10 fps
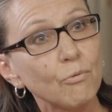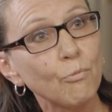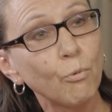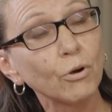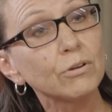
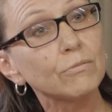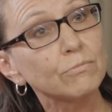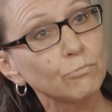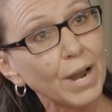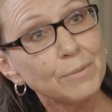were
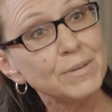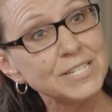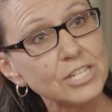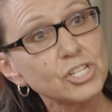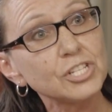
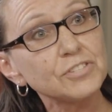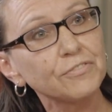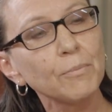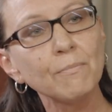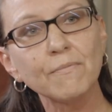recommendations
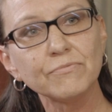from